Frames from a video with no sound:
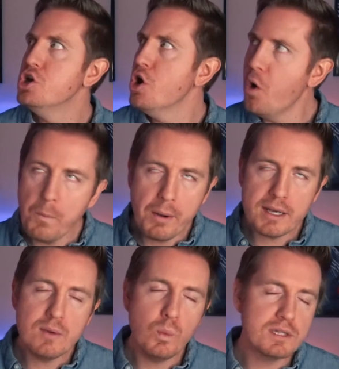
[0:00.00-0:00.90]
nobody
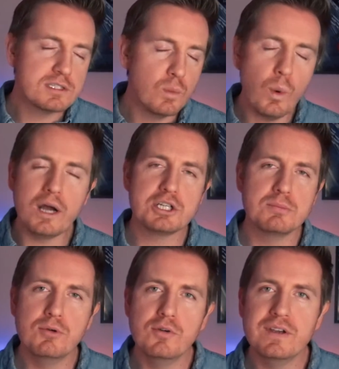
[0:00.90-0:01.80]
wants to watch a
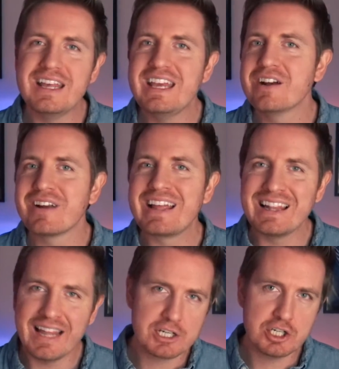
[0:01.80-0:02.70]
movie to hear a
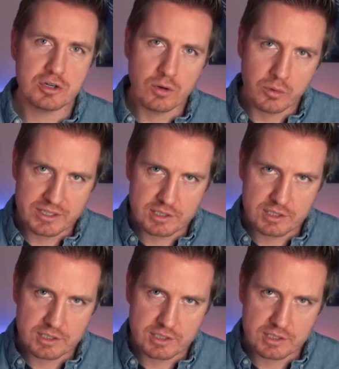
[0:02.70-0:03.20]
lecture or a